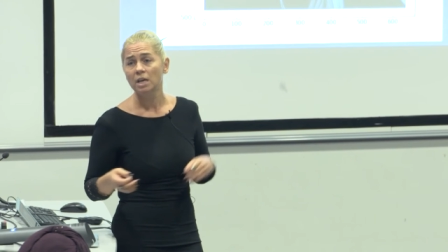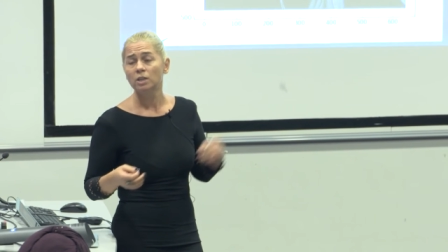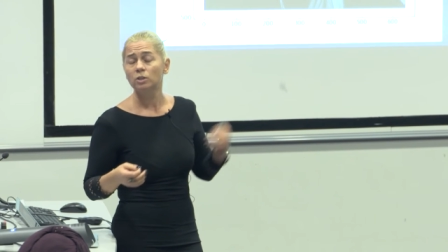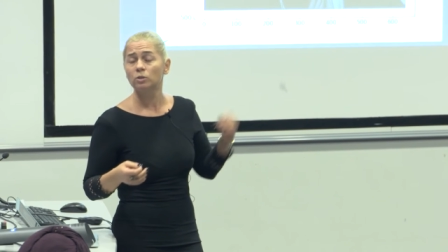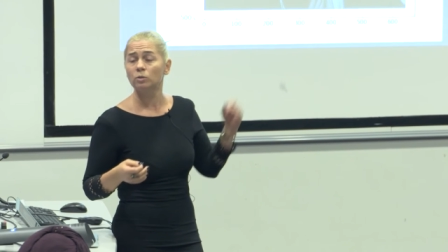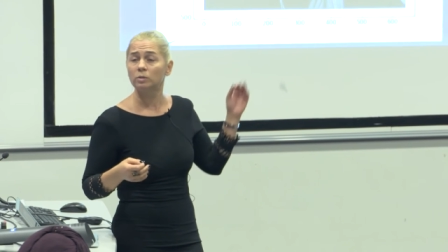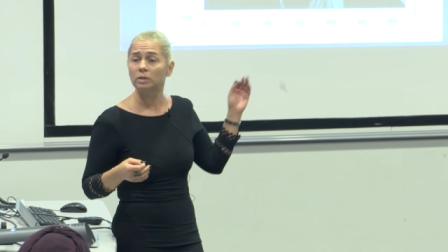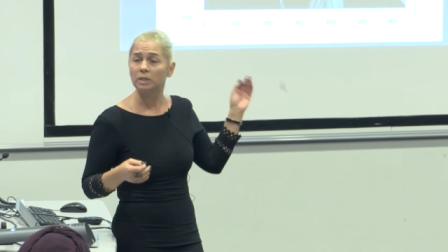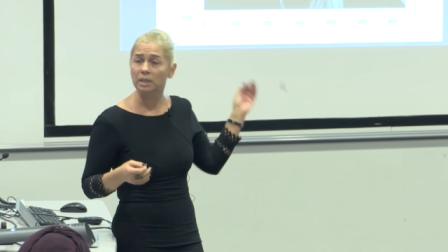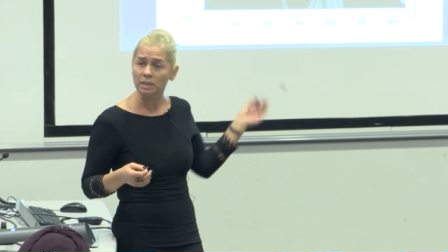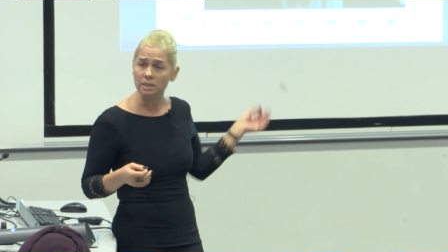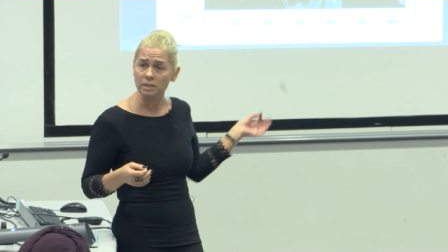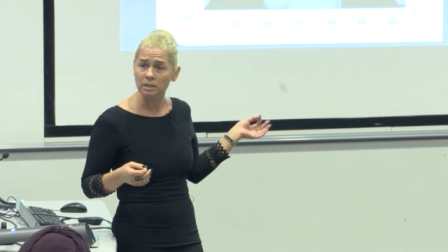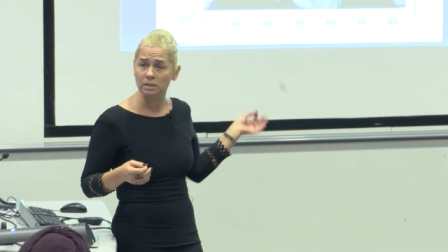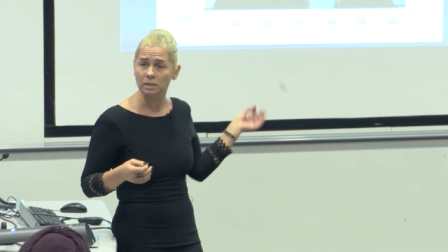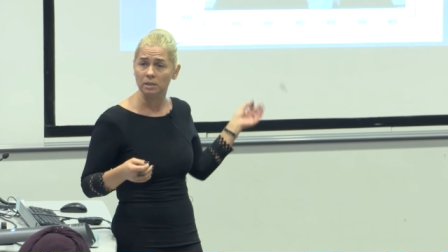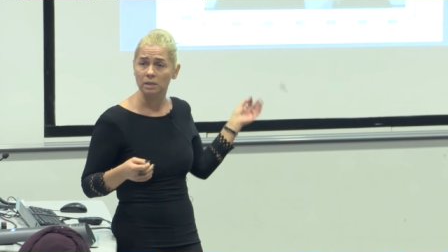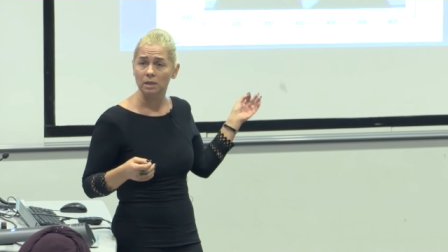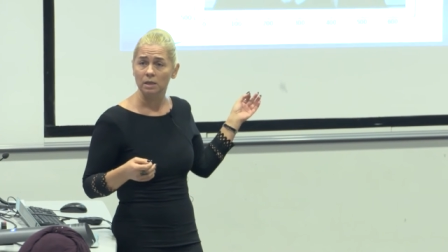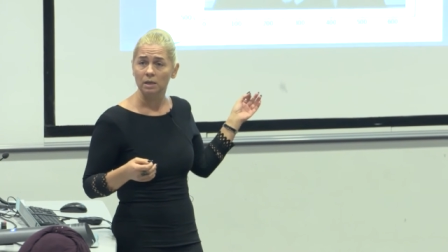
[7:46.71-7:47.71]
So
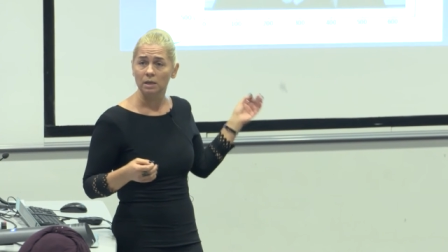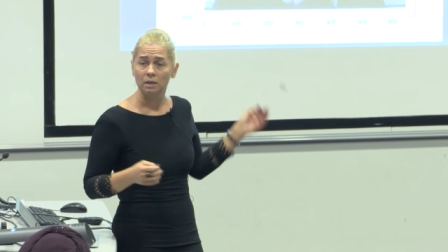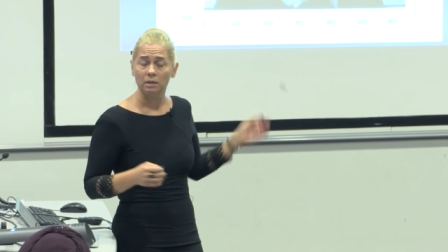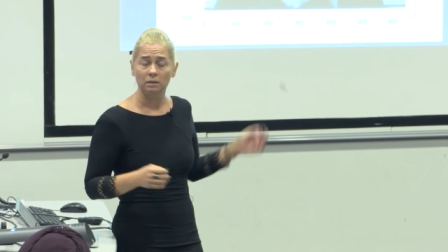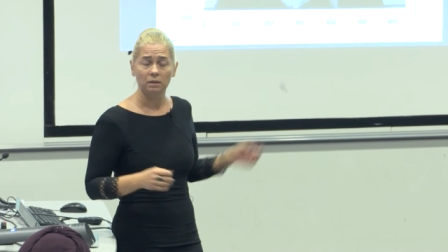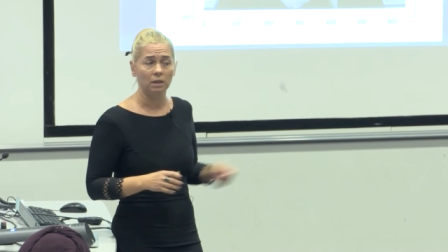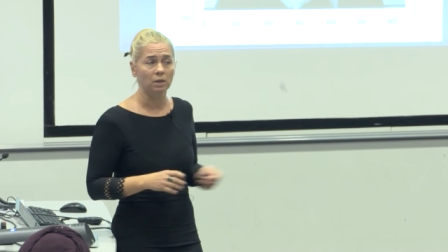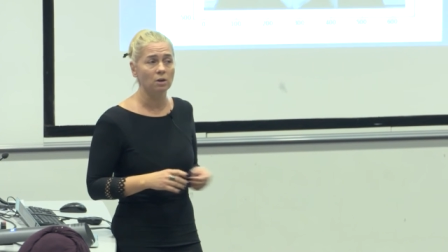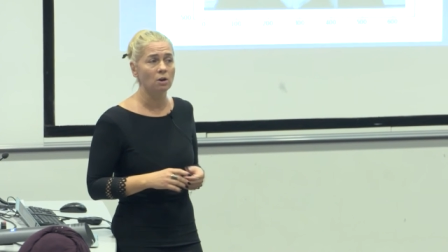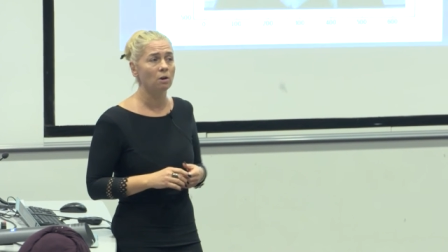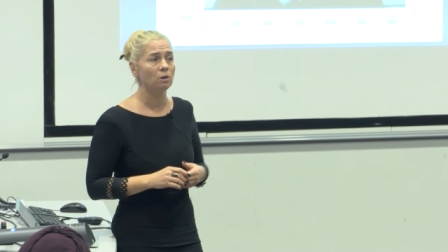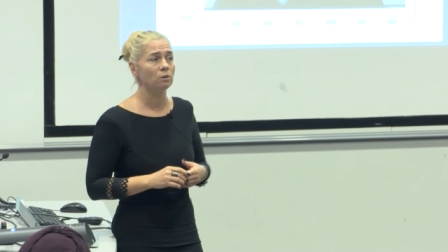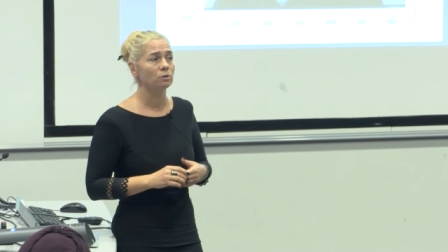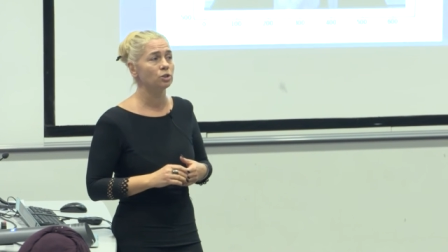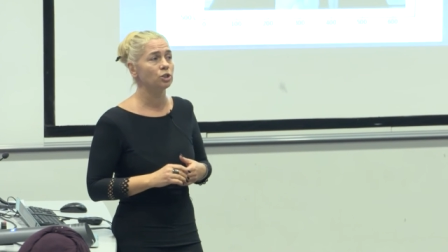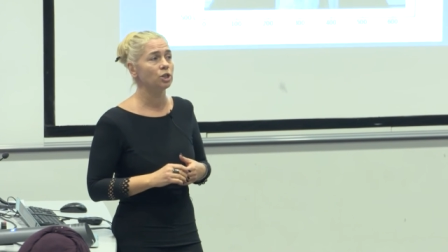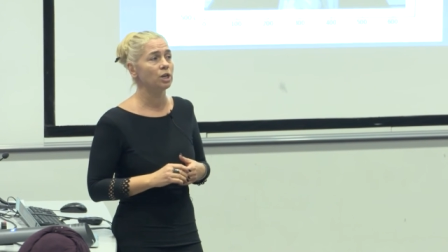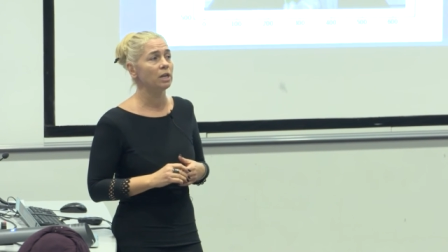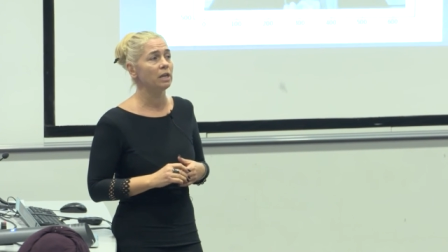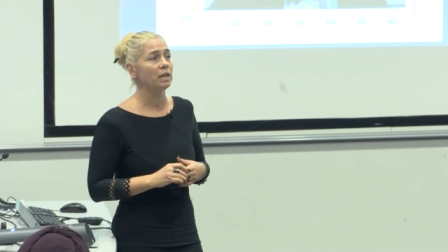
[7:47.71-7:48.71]
this
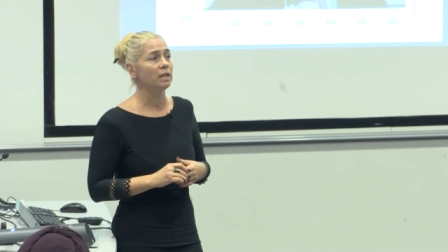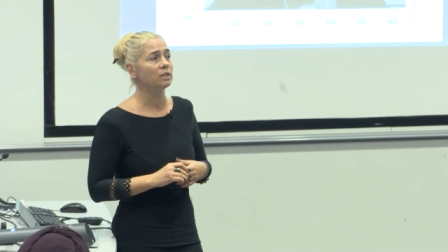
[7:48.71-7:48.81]
technology